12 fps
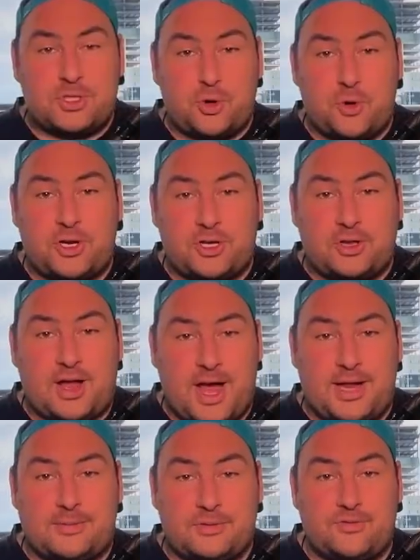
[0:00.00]
critical
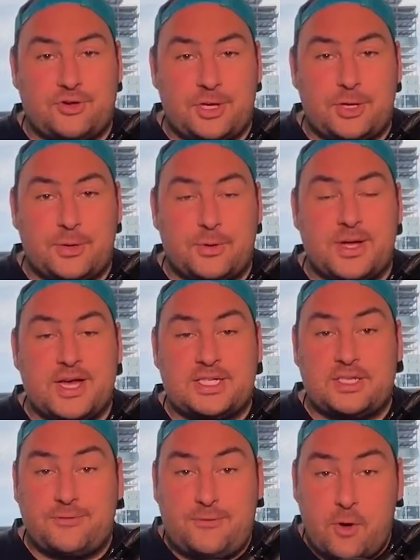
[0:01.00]
items for you
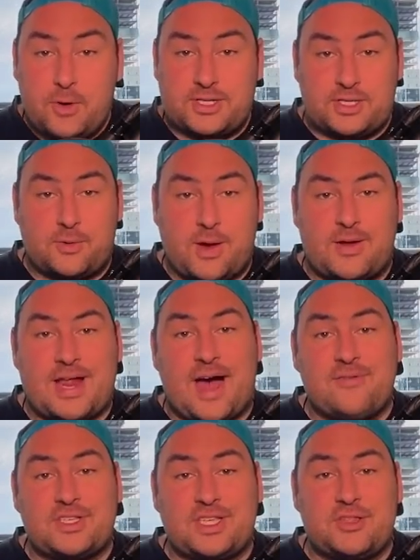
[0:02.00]
to focus around.
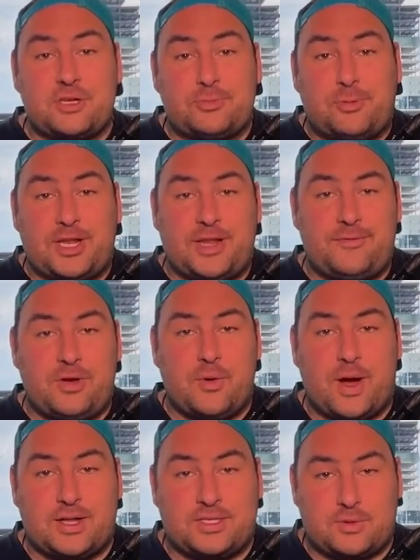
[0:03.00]
Obviously, there's plenty of
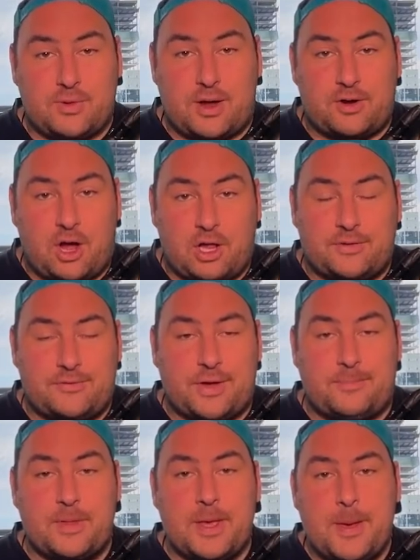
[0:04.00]
nuance around all of
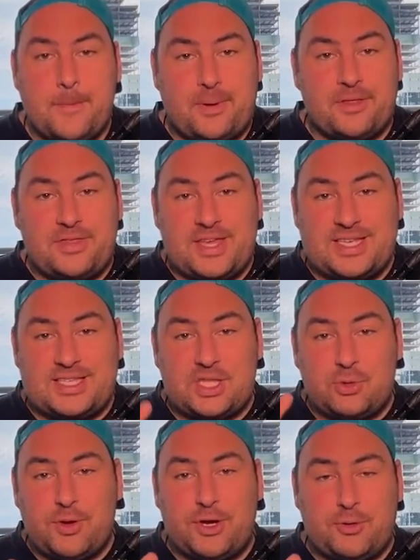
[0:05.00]
them, but these
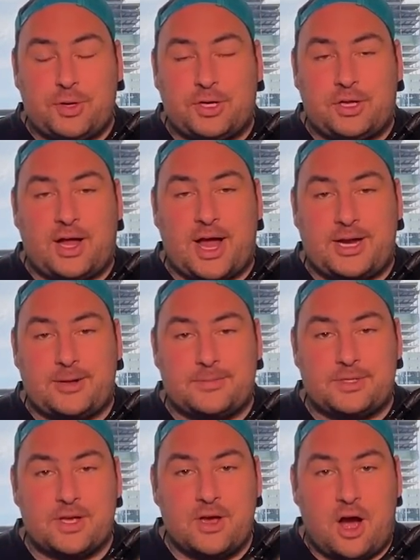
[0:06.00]
three critical
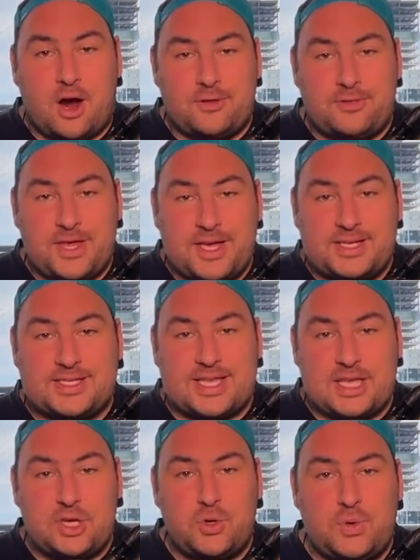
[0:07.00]
items are things
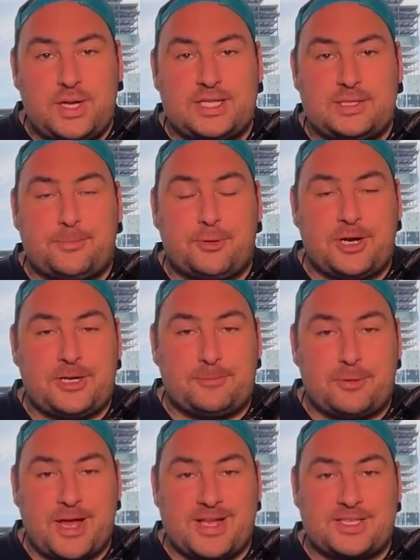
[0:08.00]
that you need to put into
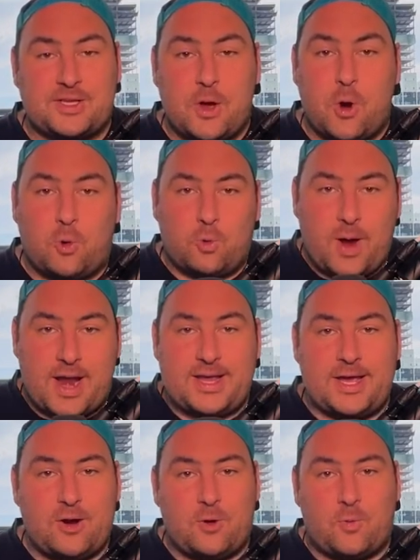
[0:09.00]
place right
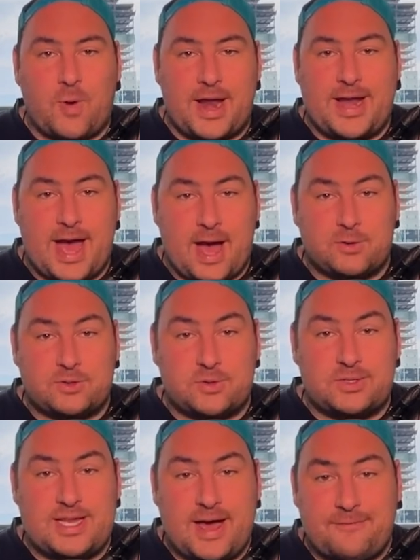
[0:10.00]
here, right now. So
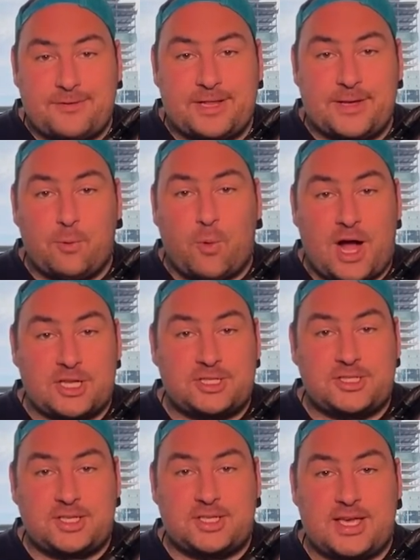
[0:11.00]
definitely watch
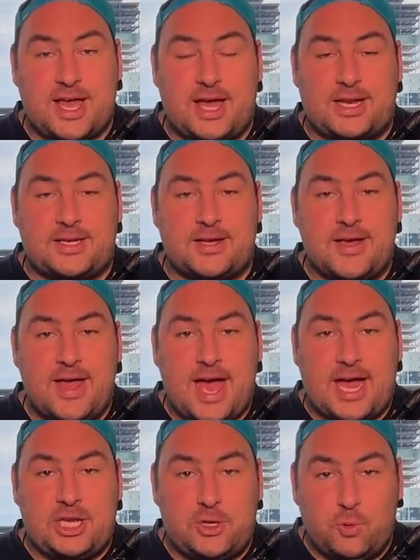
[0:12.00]
until the end,
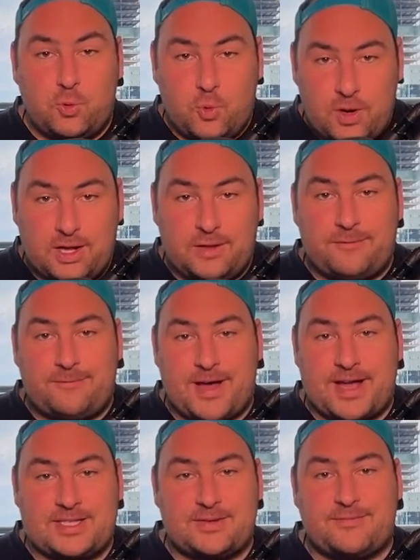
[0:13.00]
and you will
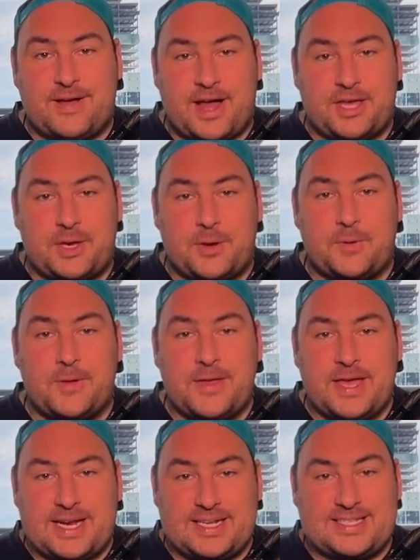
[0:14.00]
find some value
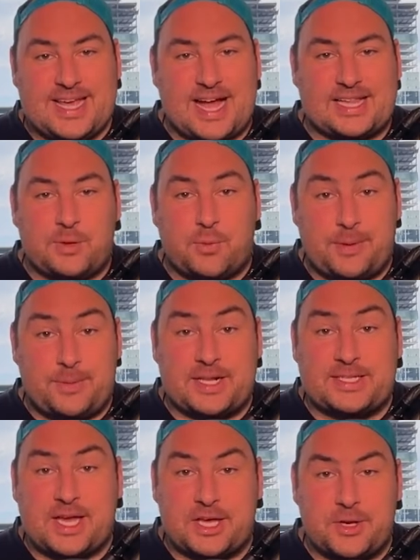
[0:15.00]
in exactly what I'm going
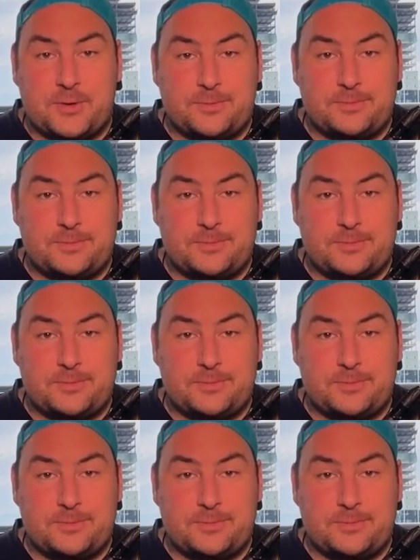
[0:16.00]
to tell you.